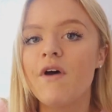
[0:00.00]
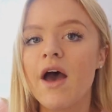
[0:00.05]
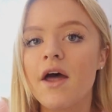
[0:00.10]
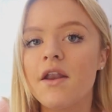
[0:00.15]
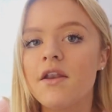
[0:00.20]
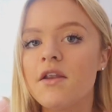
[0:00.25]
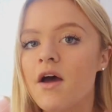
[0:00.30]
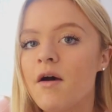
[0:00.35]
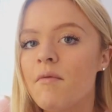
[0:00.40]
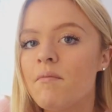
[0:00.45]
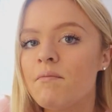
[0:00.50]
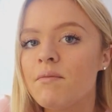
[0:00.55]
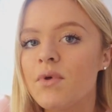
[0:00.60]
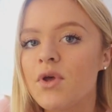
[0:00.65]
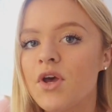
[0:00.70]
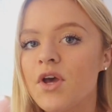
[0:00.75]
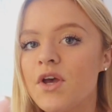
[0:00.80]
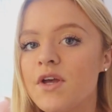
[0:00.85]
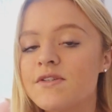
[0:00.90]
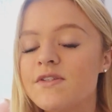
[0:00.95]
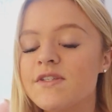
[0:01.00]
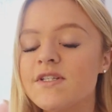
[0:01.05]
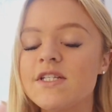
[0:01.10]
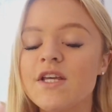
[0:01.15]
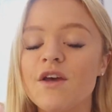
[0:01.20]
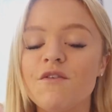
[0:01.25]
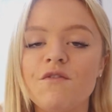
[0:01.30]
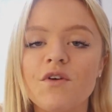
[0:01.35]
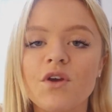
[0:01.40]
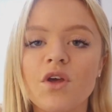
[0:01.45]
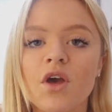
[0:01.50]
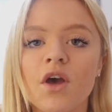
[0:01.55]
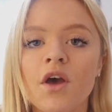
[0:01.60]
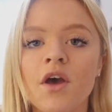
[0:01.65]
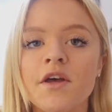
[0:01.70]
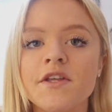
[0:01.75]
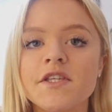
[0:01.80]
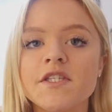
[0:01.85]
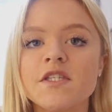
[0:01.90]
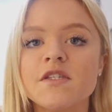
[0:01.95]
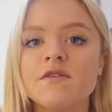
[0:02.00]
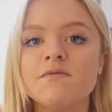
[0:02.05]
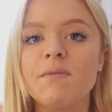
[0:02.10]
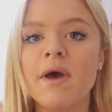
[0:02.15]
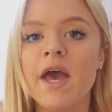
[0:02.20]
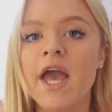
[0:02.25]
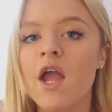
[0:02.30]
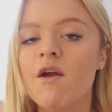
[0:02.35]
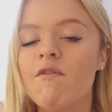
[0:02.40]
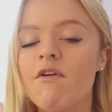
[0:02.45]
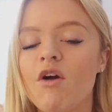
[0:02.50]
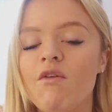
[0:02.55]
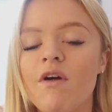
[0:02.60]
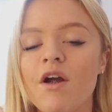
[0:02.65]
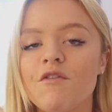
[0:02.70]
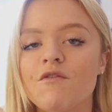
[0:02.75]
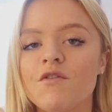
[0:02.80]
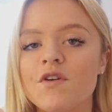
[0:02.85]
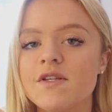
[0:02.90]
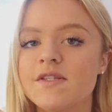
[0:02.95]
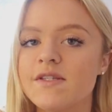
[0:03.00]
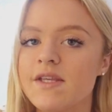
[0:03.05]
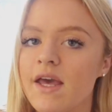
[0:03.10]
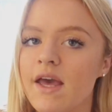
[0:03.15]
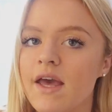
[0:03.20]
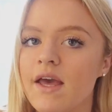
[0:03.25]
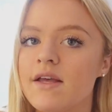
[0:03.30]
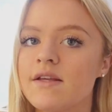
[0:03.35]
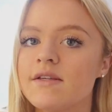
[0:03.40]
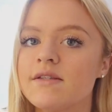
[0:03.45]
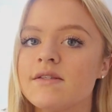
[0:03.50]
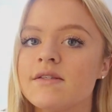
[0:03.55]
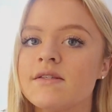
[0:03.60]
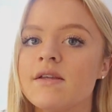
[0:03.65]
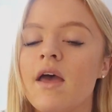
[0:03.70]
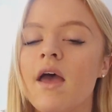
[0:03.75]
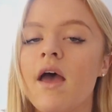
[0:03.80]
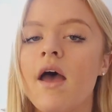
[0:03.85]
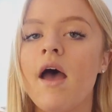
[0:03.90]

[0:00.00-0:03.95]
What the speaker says: VAT numbers, certificates, payroll references.